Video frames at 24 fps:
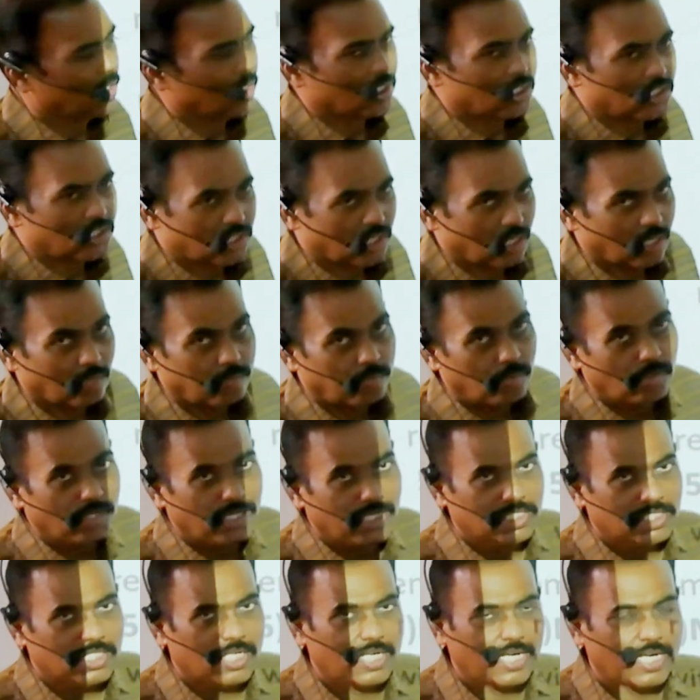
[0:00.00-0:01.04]

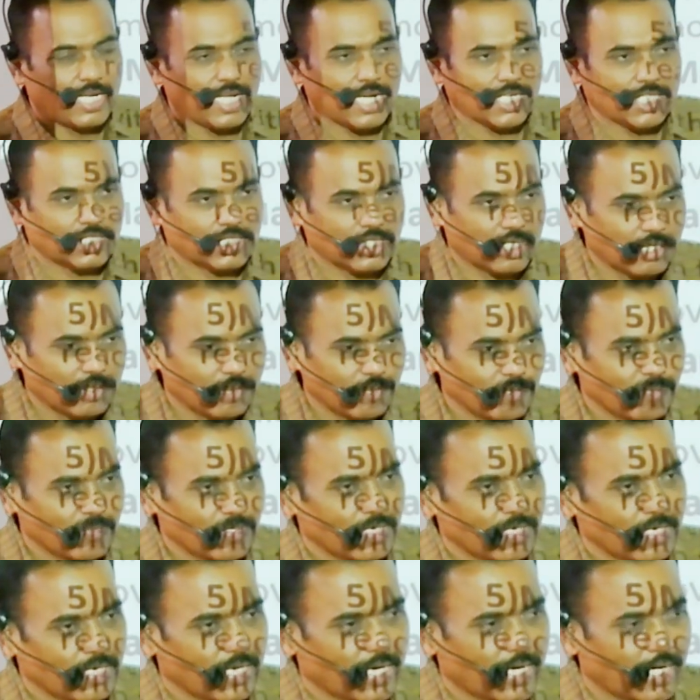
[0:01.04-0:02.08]
sulfonation reaction,
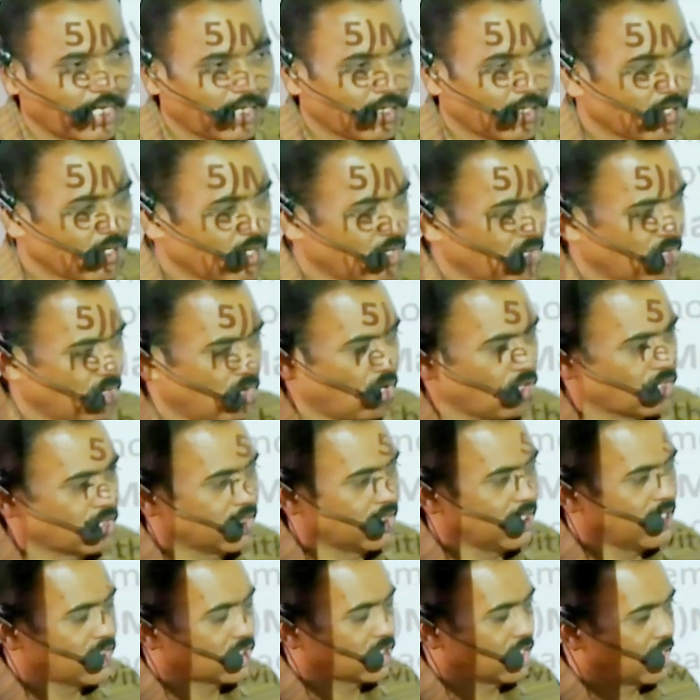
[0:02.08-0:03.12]
and
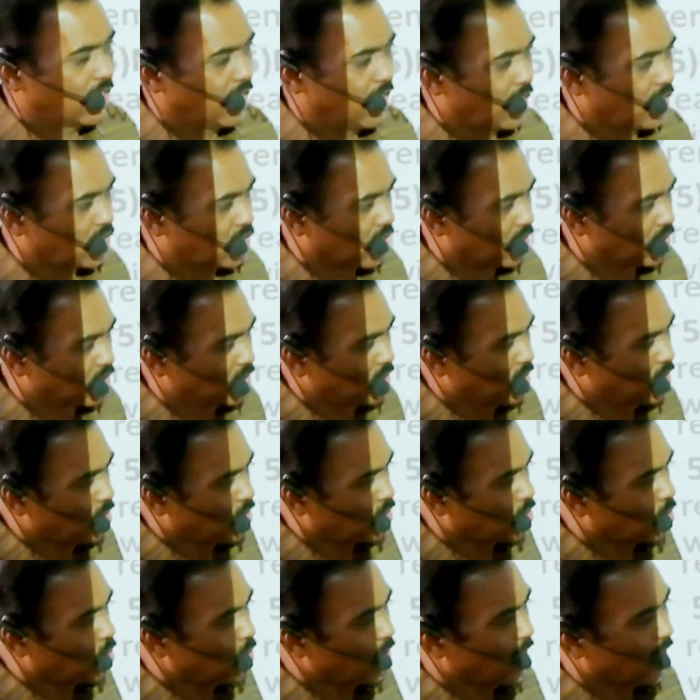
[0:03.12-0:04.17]
oxidation reaction.
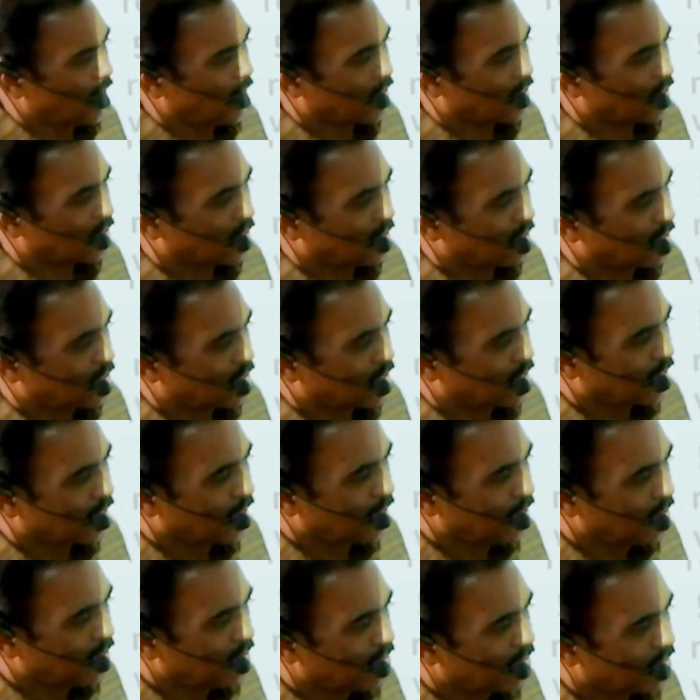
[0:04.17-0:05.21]
So we are
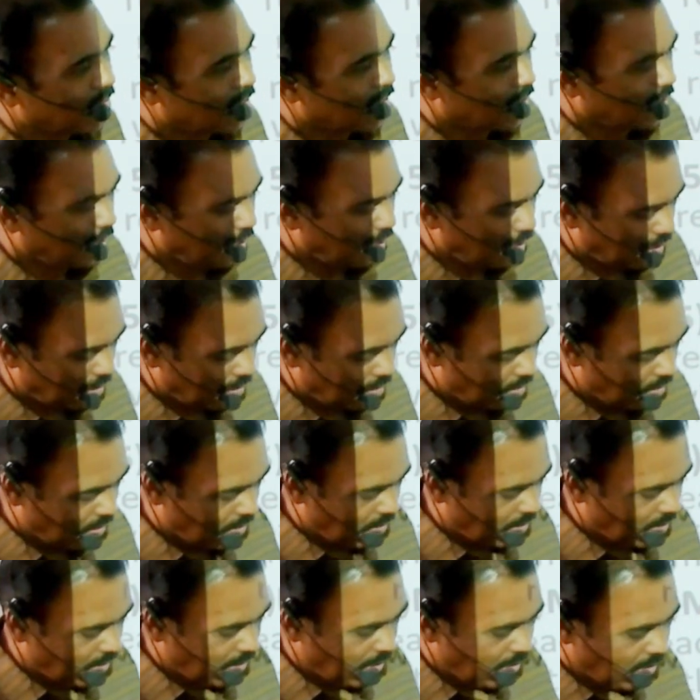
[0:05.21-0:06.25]
studied here
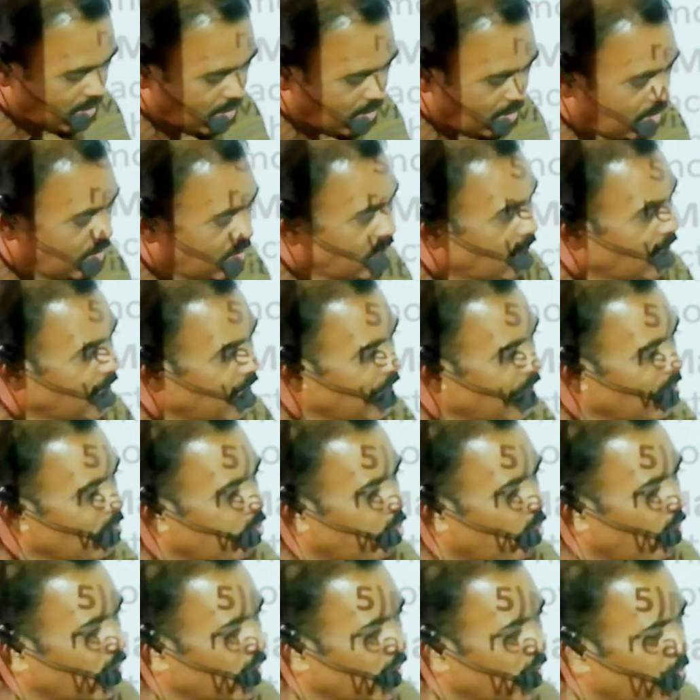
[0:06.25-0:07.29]
these
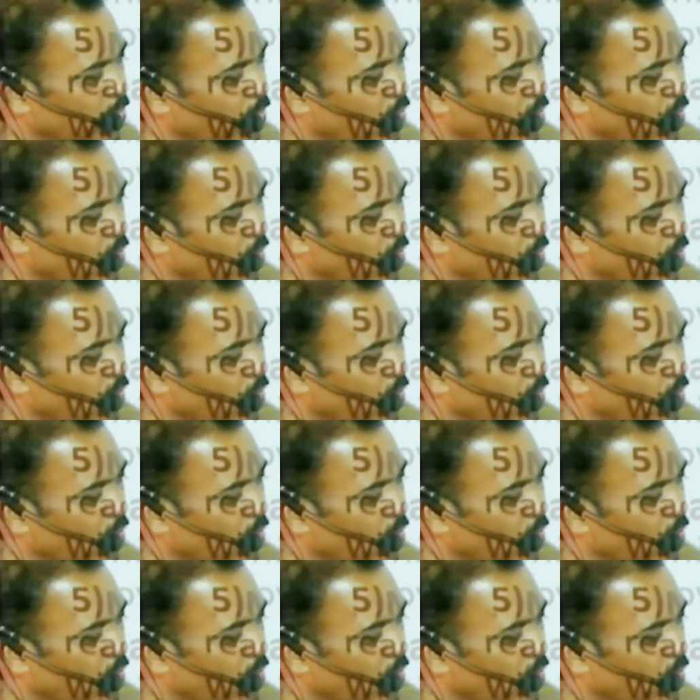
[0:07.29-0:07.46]
important